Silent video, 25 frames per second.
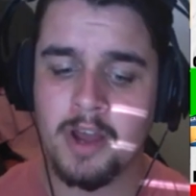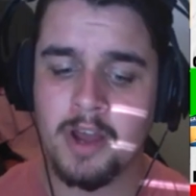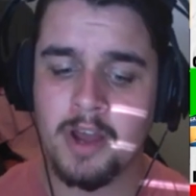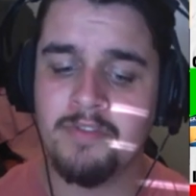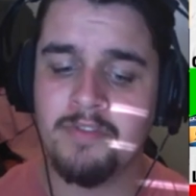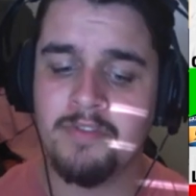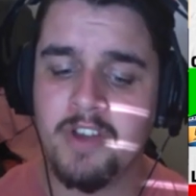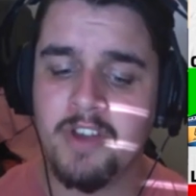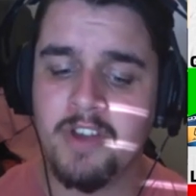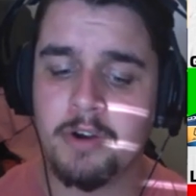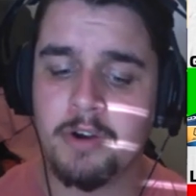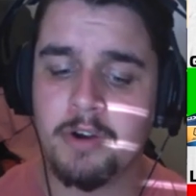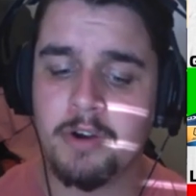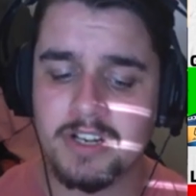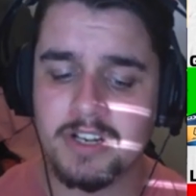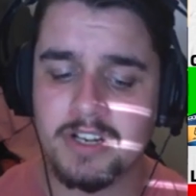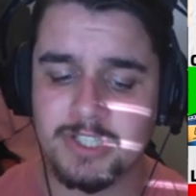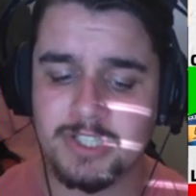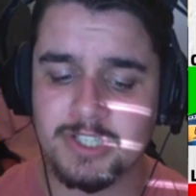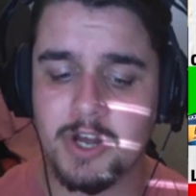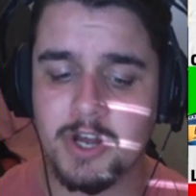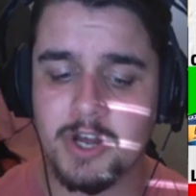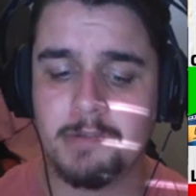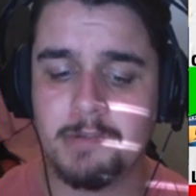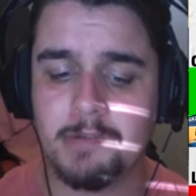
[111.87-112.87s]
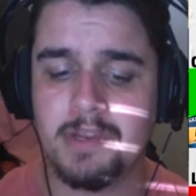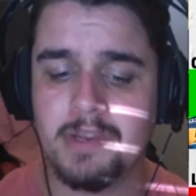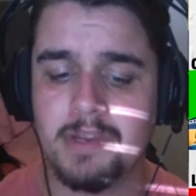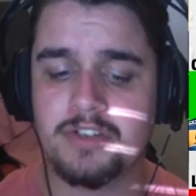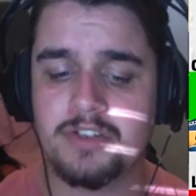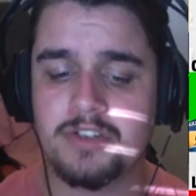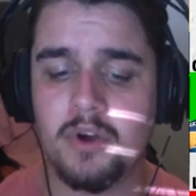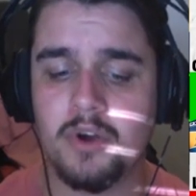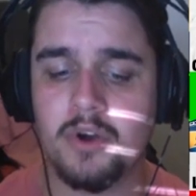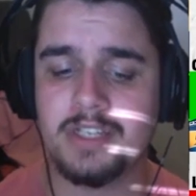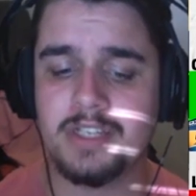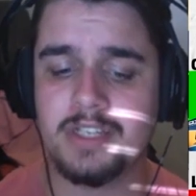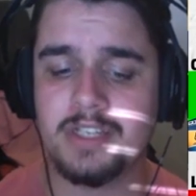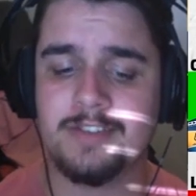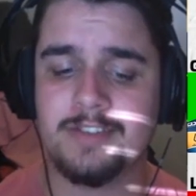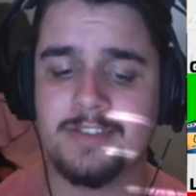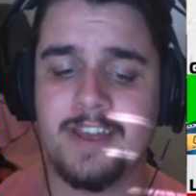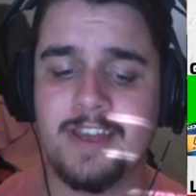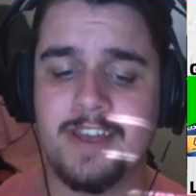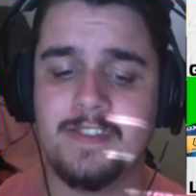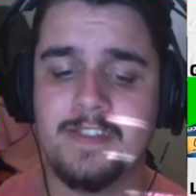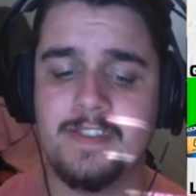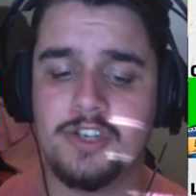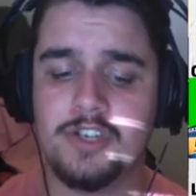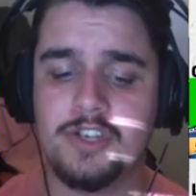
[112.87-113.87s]
I'm very excited to be a
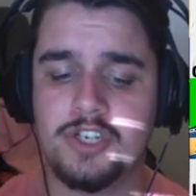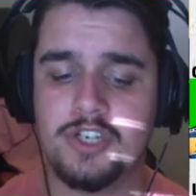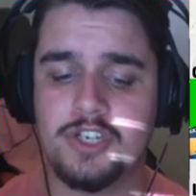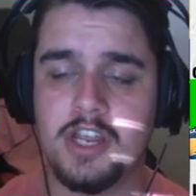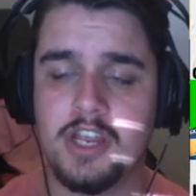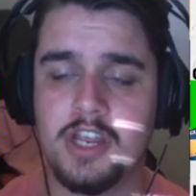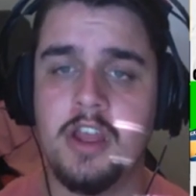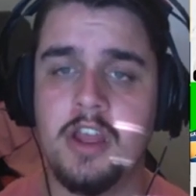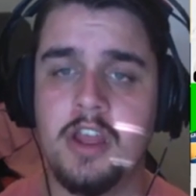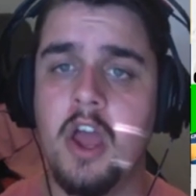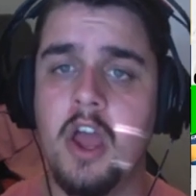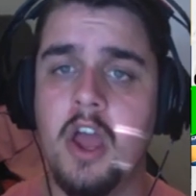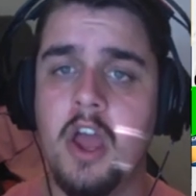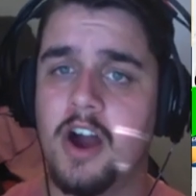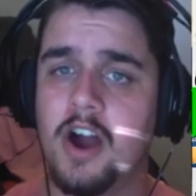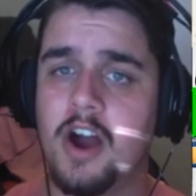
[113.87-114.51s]
Titans fan this year.